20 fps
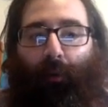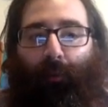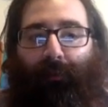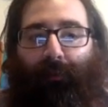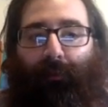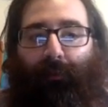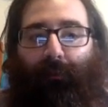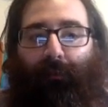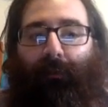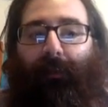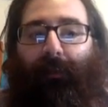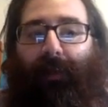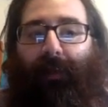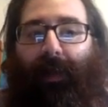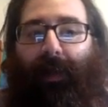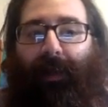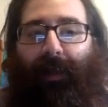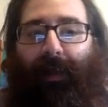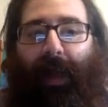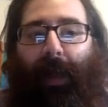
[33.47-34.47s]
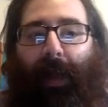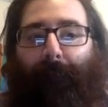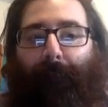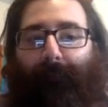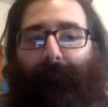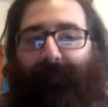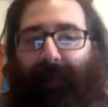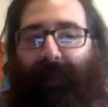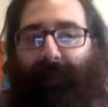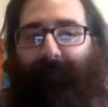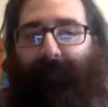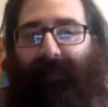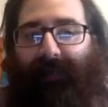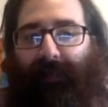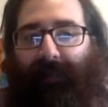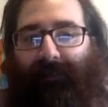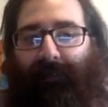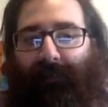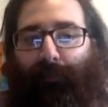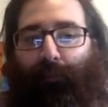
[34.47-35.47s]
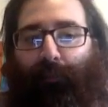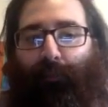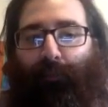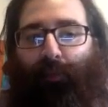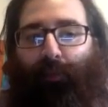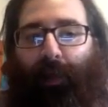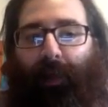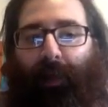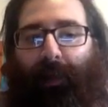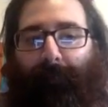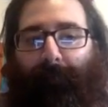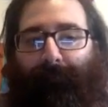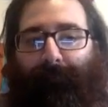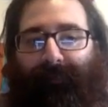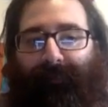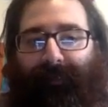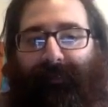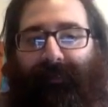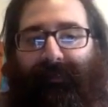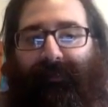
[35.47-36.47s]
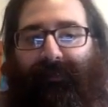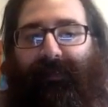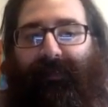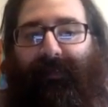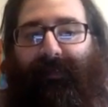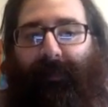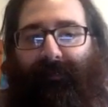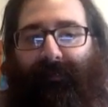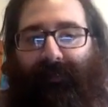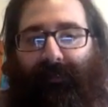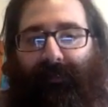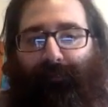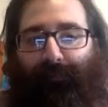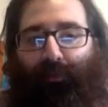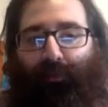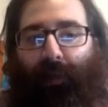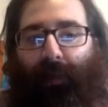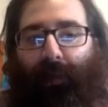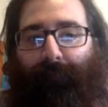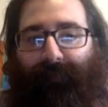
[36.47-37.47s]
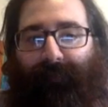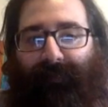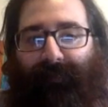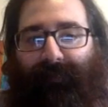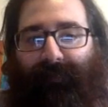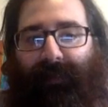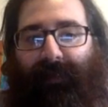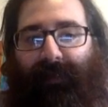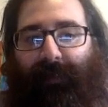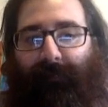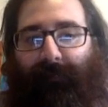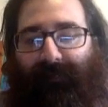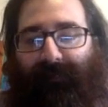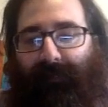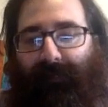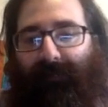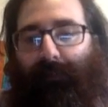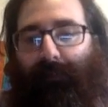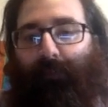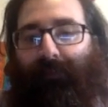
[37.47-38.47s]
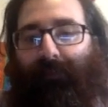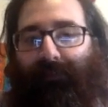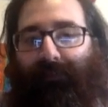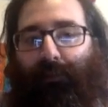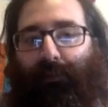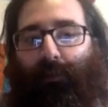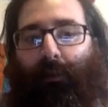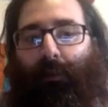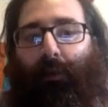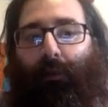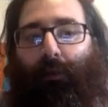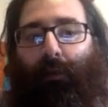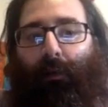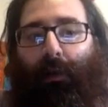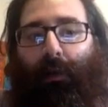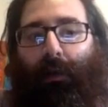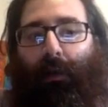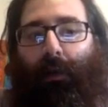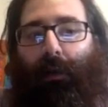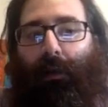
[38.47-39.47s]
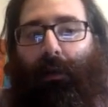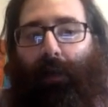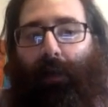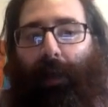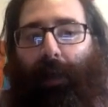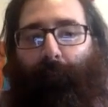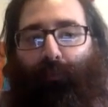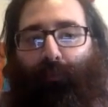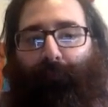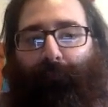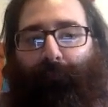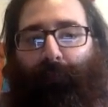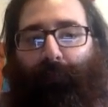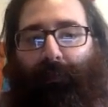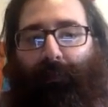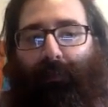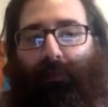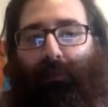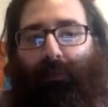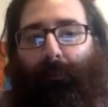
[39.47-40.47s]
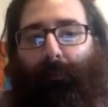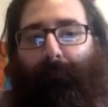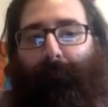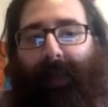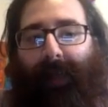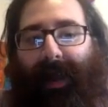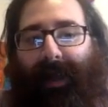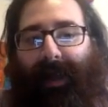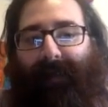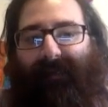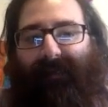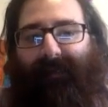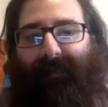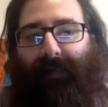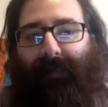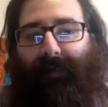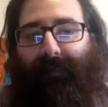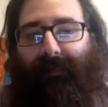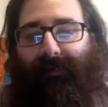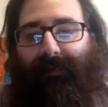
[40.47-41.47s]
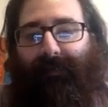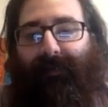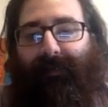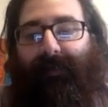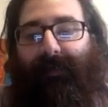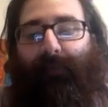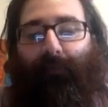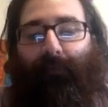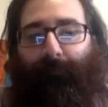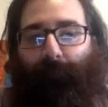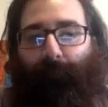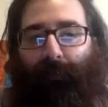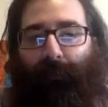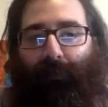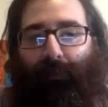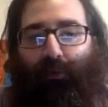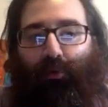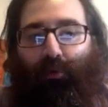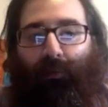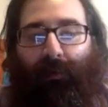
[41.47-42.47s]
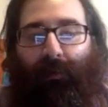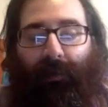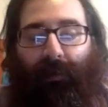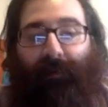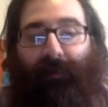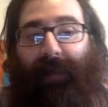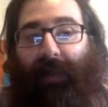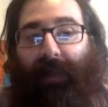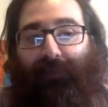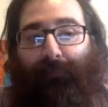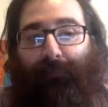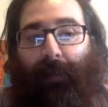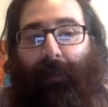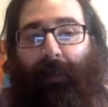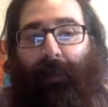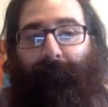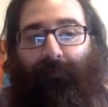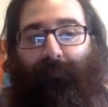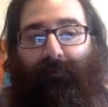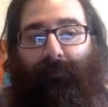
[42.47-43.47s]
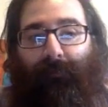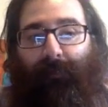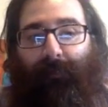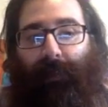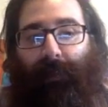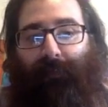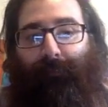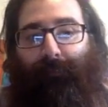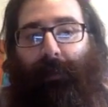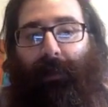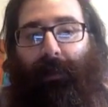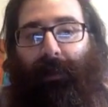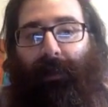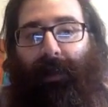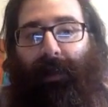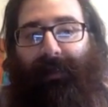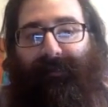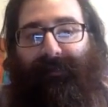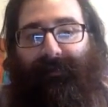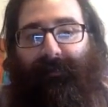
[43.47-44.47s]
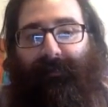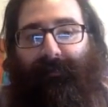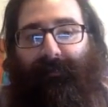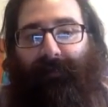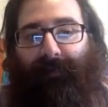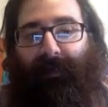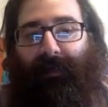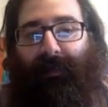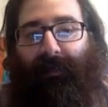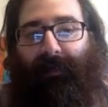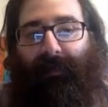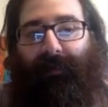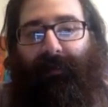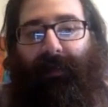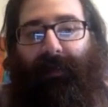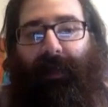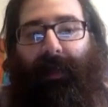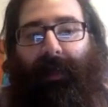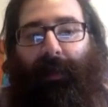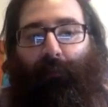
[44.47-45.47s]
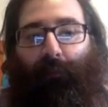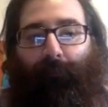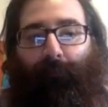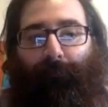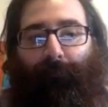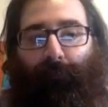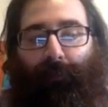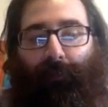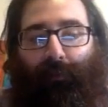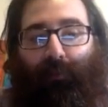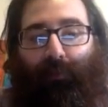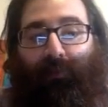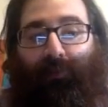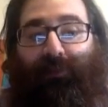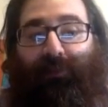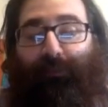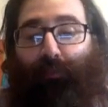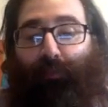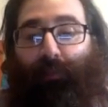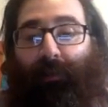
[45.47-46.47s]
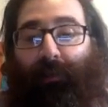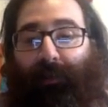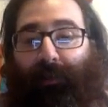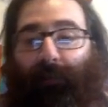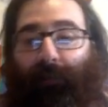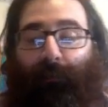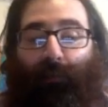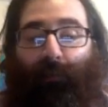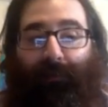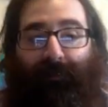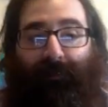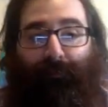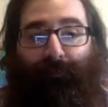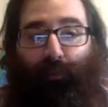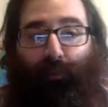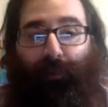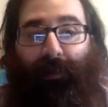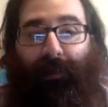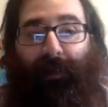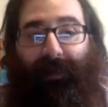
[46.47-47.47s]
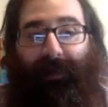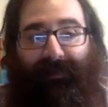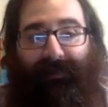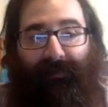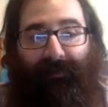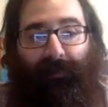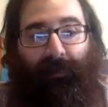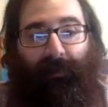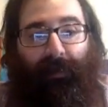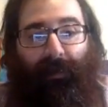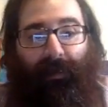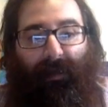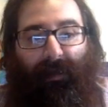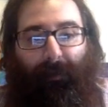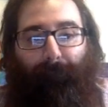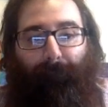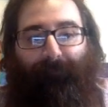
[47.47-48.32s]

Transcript: We took a look at m times x double prime plus c times x prime plus k times x equals 0, m referring to a mass, c referring to a dash pot for some dash pot constant, and k referring to a spring with a spring constant k.